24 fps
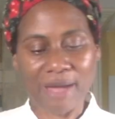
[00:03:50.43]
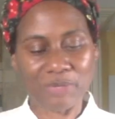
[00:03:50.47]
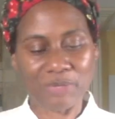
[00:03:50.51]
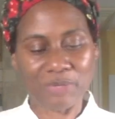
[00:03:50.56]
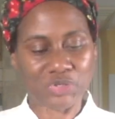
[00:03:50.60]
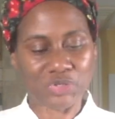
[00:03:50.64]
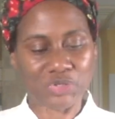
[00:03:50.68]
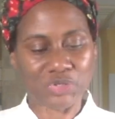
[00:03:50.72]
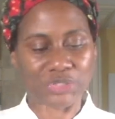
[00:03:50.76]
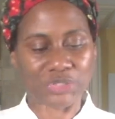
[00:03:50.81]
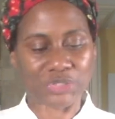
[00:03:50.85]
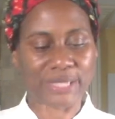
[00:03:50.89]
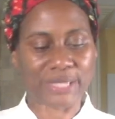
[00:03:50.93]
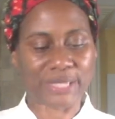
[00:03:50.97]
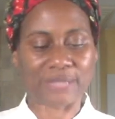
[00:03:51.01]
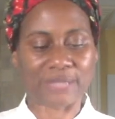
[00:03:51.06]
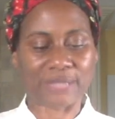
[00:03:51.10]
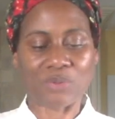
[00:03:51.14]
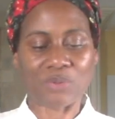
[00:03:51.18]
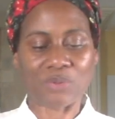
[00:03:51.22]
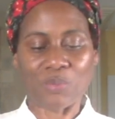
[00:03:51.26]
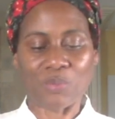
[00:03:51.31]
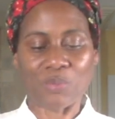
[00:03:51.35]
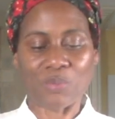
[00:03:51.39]
you just get
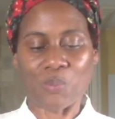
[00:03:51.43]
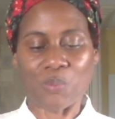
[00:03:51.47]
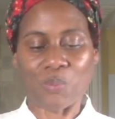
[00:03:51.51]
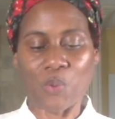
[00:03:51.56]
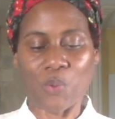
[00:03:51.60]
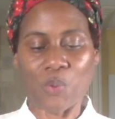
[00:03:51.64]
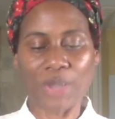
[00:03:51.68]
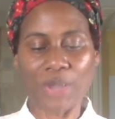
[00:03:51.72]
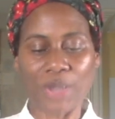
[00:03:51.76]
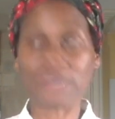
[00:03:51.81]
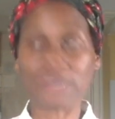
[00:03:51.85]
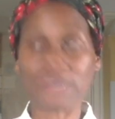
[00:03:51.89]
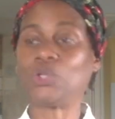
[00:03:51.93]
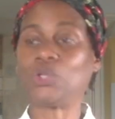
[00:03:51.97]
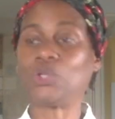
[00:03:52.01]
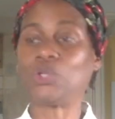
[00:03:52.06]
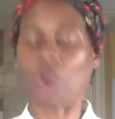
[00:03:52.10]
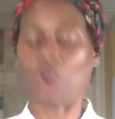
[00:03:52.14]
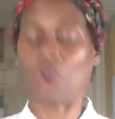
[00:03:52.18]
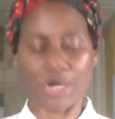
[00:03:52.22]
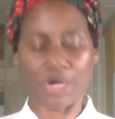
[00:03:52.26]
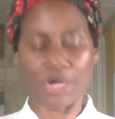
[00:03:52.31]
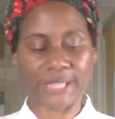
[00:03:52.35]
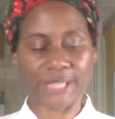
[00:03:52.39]
1
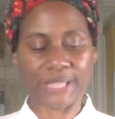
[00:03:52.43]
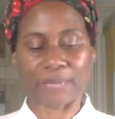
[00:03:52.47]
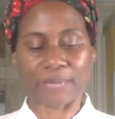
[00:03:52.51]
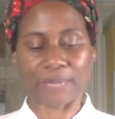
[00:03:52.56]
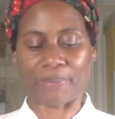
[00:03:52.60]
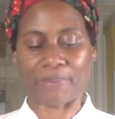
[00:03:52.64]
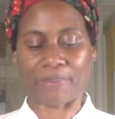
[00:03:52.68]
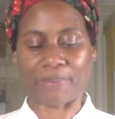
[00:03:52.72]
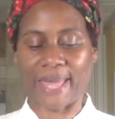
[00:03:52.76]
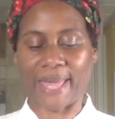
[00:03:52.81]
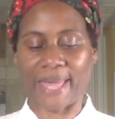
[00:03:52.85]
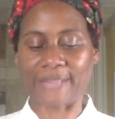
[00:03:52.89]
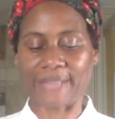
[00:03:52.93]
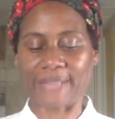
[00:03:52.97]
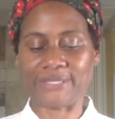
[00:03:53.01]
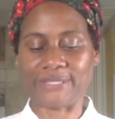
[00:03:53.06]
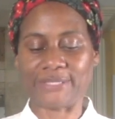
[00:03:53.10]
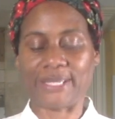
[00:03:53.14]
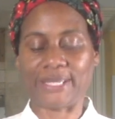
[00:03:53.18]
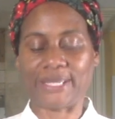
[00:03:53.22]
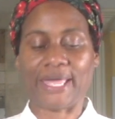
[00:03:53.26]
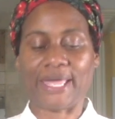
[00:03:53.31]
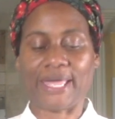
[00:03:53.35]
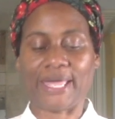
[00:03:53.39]
large eggplant
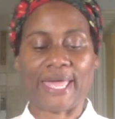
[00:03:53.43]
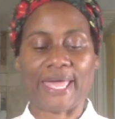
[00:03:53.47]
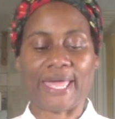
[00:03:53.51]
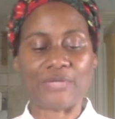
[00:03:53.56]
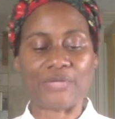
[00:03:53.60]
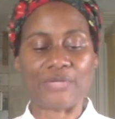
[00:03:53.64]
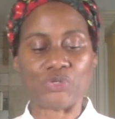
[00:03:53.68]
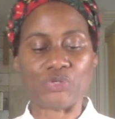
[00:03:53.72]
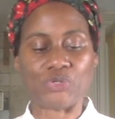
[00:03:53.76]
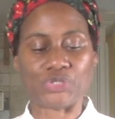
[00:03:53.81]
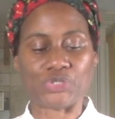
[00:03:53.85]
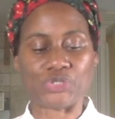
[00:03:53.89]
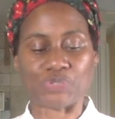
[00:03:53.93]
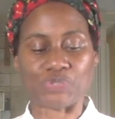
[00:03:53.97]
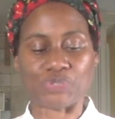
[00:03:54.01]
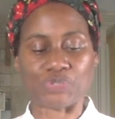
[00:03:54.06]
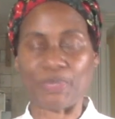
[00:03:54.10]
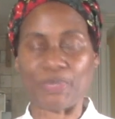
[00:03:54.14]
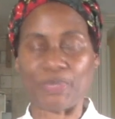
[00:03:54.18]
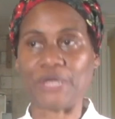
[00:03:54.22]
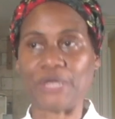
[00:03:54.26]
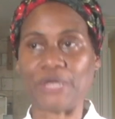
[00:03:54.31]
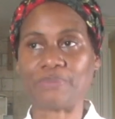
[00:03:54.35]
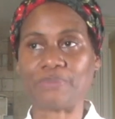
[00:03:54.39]
and you just
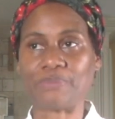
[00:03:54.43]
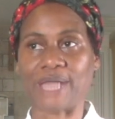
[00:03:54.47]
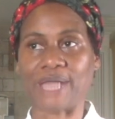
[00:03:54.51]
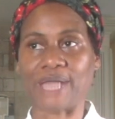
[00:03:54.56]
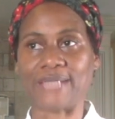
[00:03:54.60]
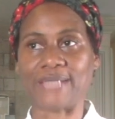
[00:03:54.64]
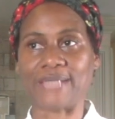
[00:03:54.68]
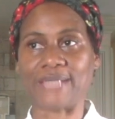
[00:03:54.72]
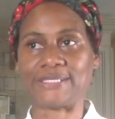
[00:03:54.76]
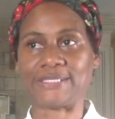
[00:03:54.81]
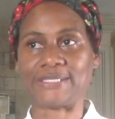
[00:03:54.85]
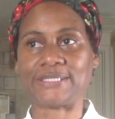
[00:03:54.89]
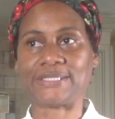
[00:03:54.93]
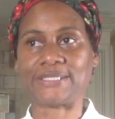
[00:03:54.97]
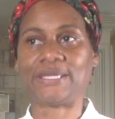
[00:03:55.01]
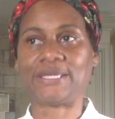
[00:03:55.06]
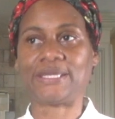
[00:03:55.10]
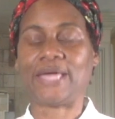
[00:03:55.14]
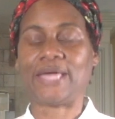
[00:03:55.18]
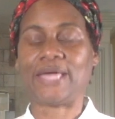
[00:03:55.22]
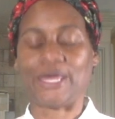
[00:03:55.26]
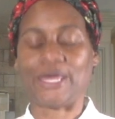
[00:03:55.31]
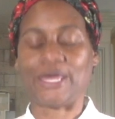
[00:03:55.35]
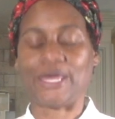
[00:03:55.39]
medium dice it
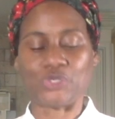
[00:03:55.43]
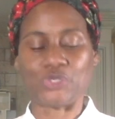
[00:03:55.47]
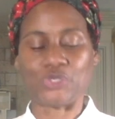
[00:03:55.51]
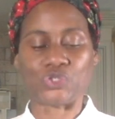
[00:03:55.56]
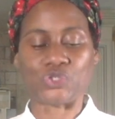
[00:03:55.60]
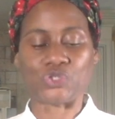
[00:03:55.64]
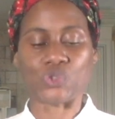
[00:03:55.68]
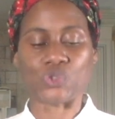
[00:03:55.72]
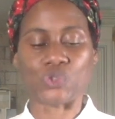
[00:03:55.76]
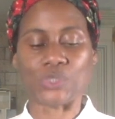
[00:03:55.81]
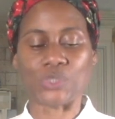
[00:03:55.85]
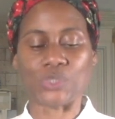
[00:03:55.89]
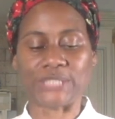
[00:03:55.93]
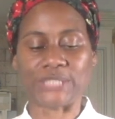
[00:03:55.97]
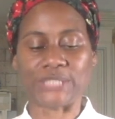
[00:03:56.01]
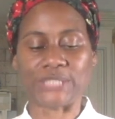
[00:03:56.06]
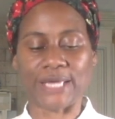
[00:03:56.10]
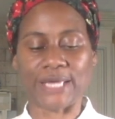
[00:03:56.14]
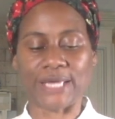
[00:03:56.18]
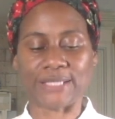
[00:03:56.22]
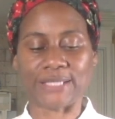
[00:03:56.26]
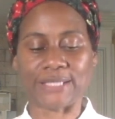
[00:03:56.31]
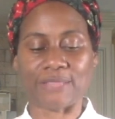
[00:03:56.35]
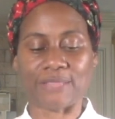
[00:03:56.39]
and you saute
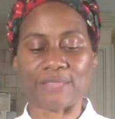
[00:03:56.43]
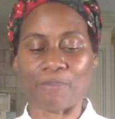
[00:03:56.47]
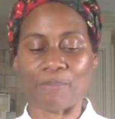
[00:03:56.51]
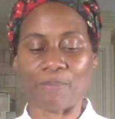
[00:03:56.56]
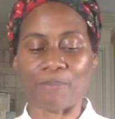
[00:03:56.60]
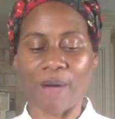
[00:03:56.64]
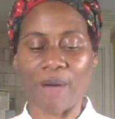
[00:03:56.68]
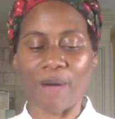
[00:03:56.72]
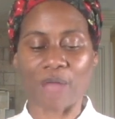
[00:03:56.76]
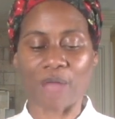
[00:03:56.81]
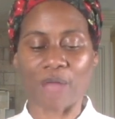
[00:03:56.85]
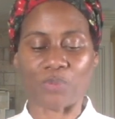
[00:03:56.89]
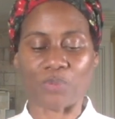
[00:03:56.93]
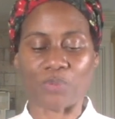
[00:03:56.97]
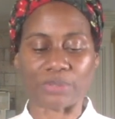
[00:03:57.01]
it in the pot with